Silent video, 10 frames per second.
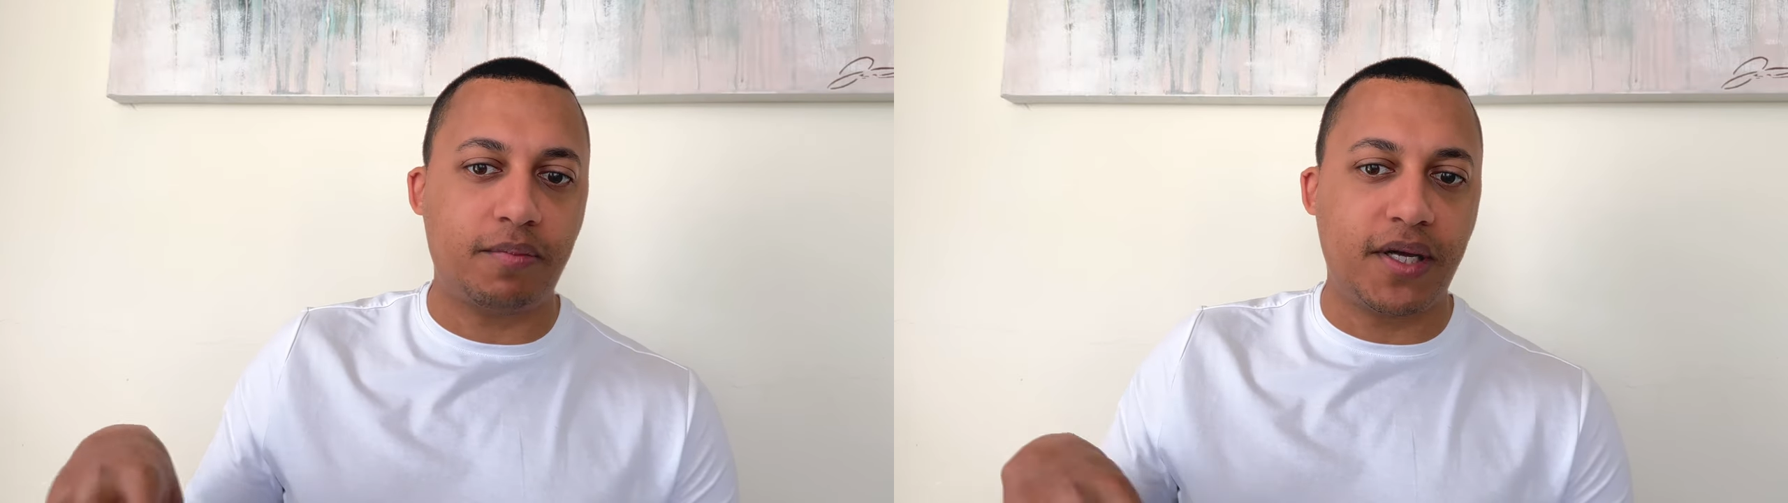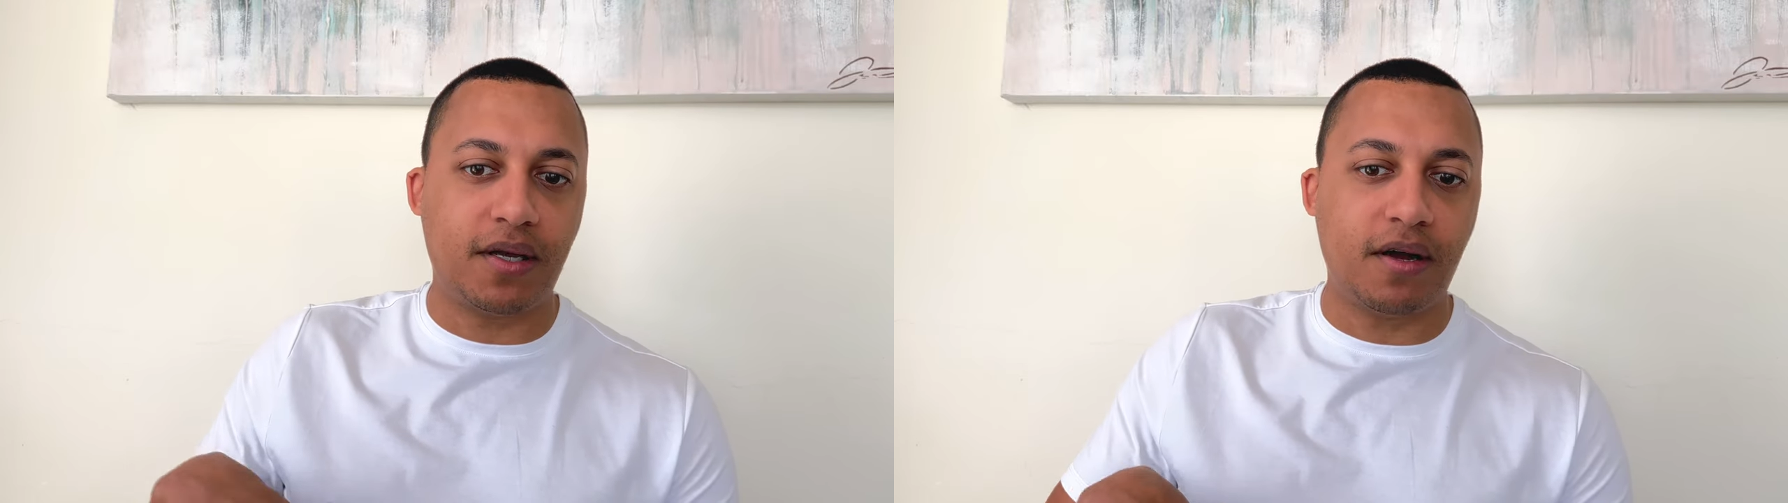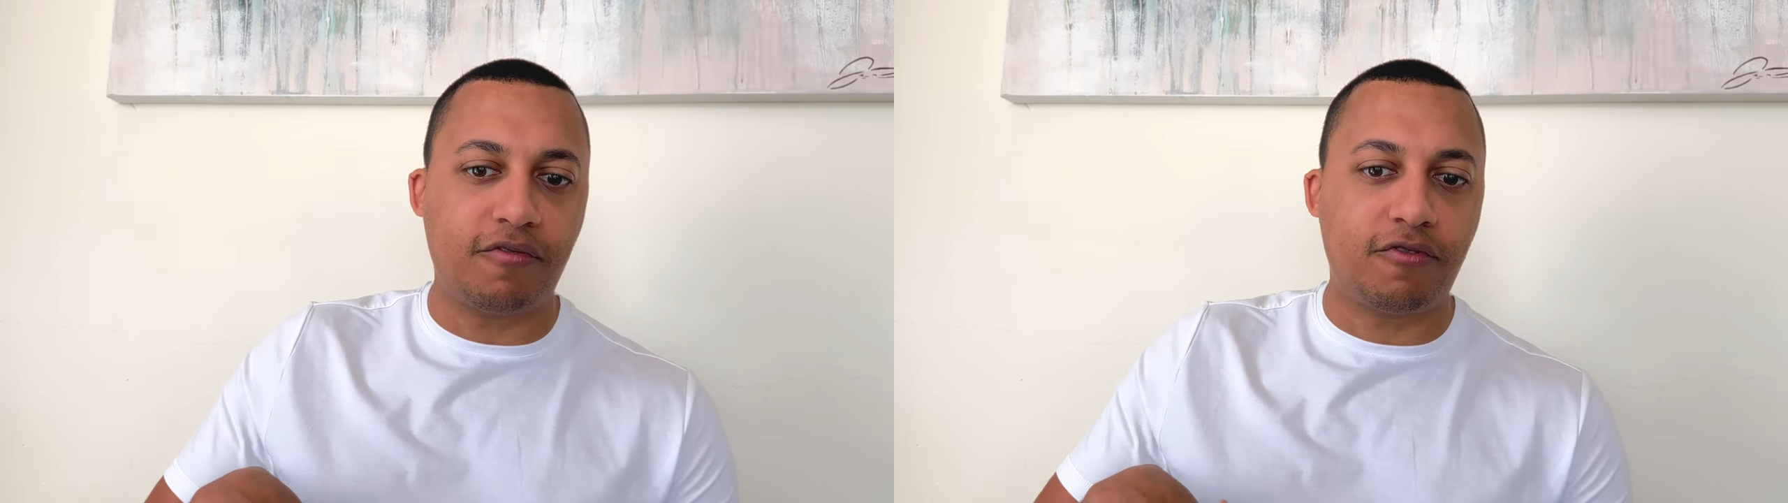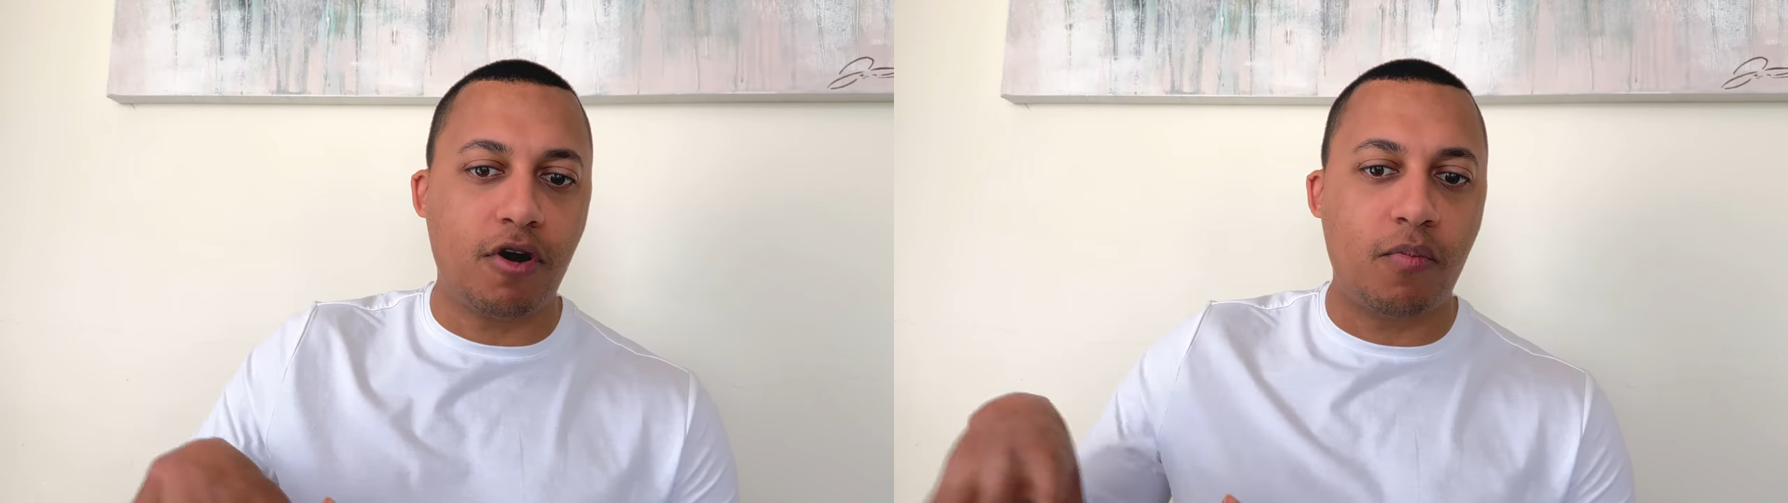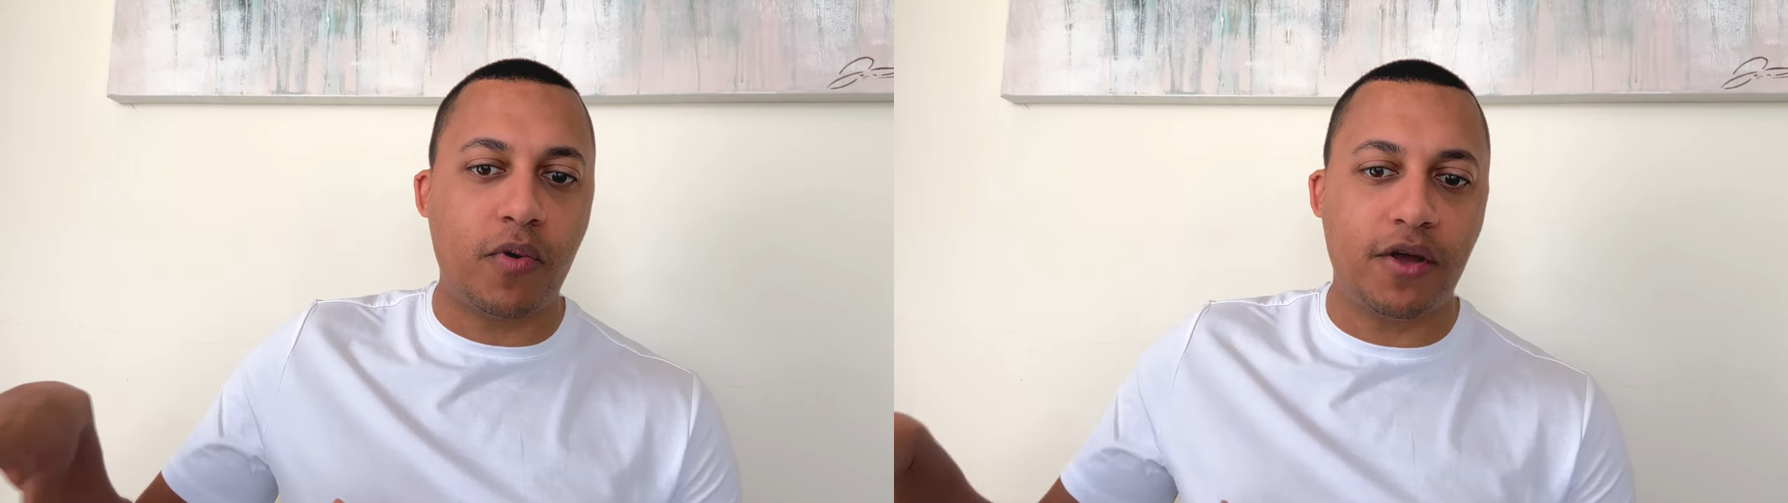picking up
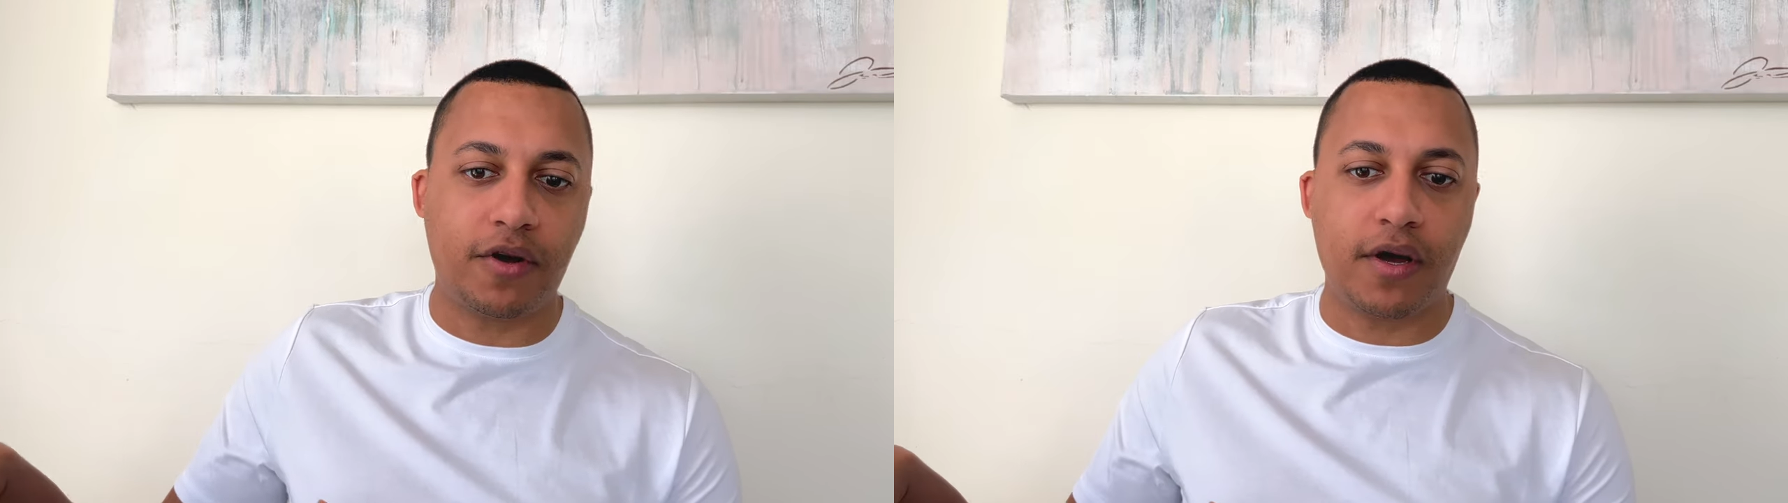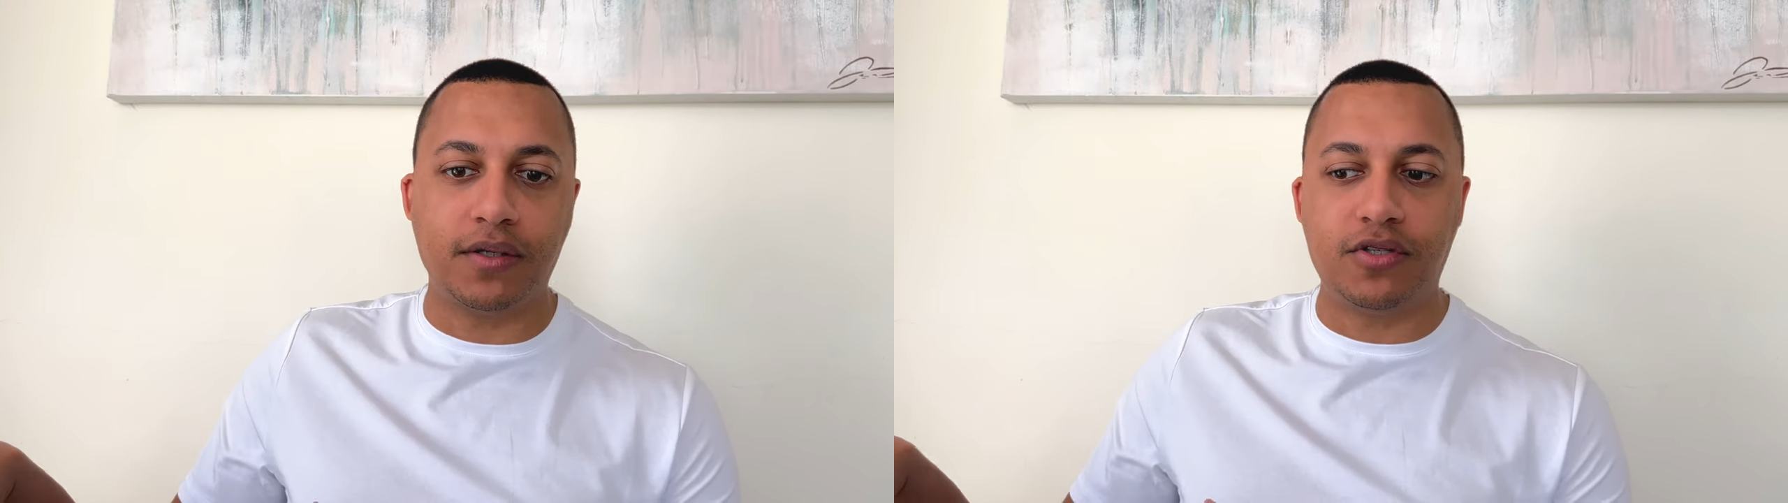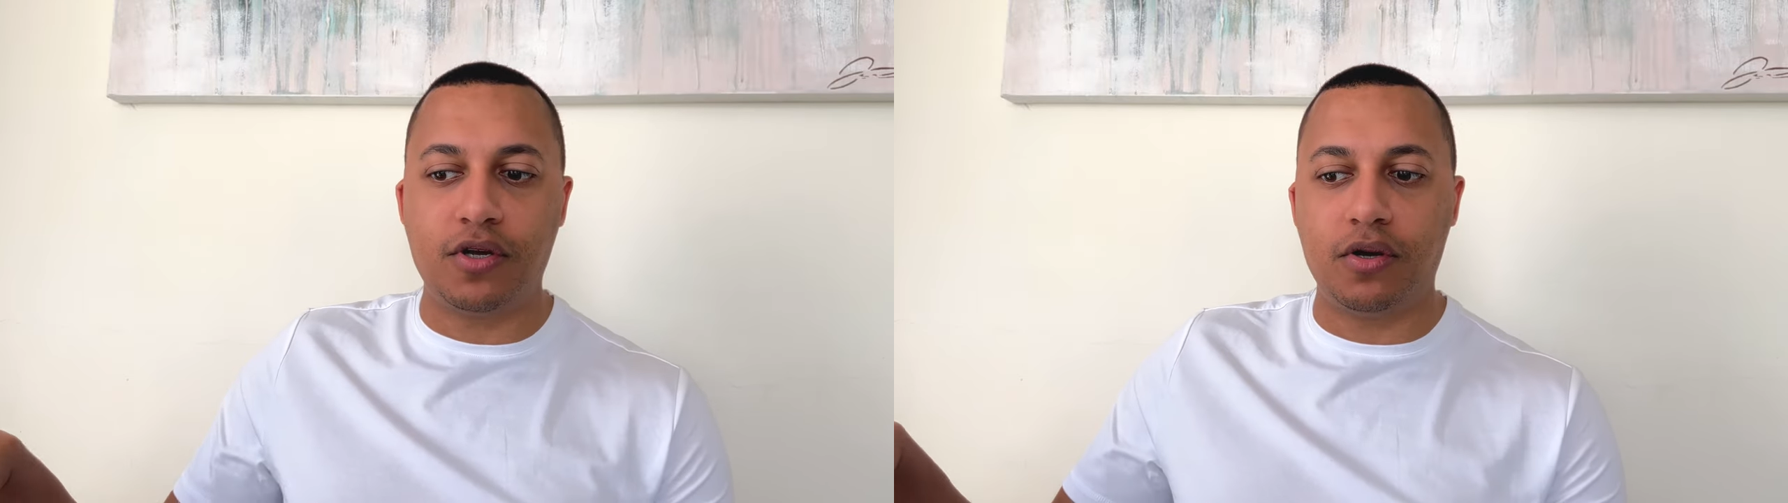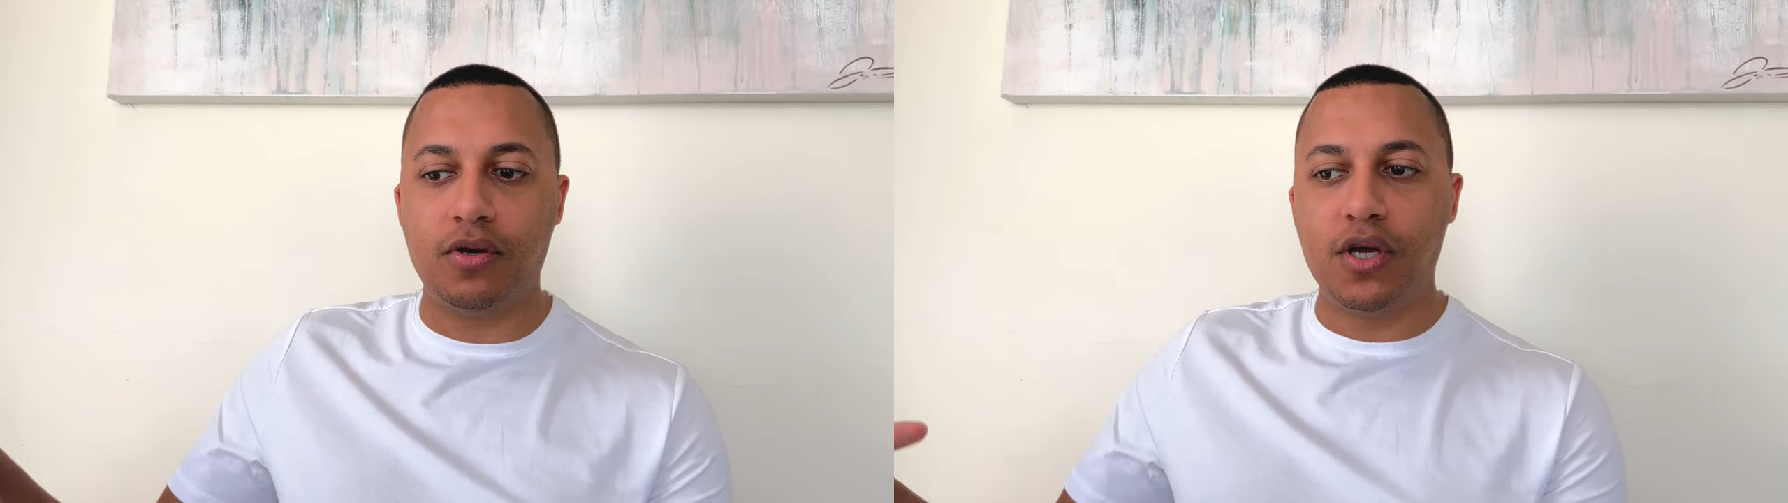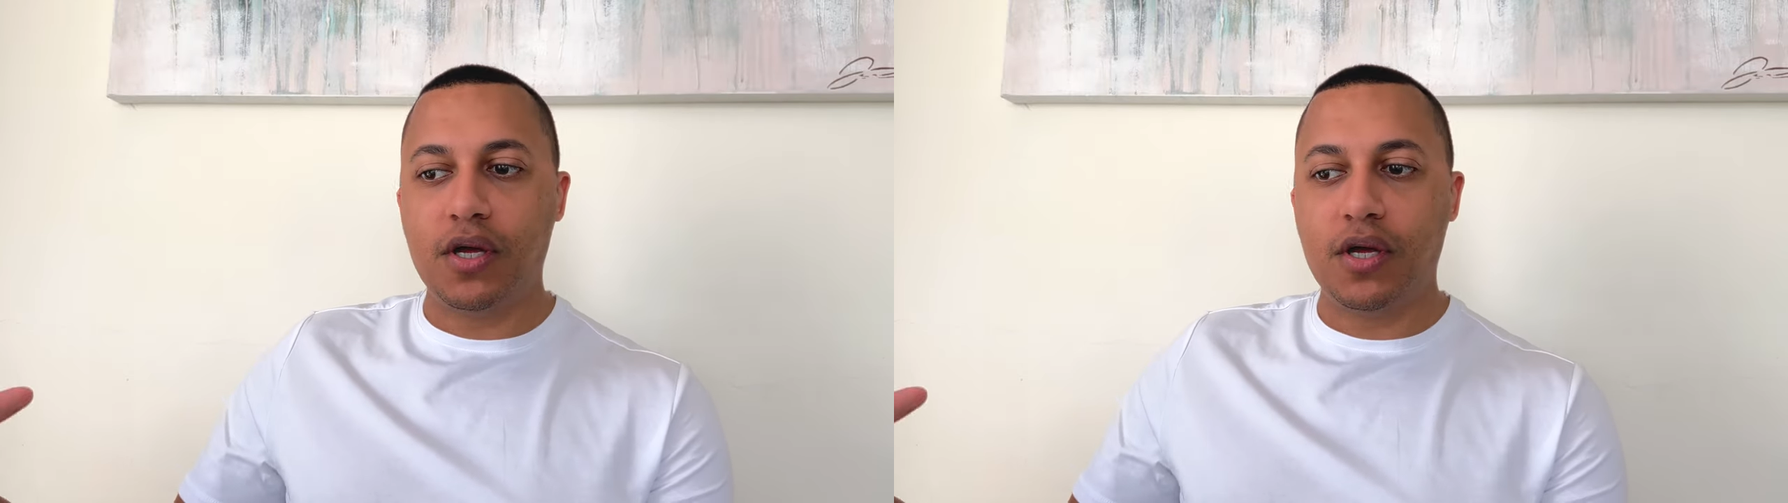from, where you're going to,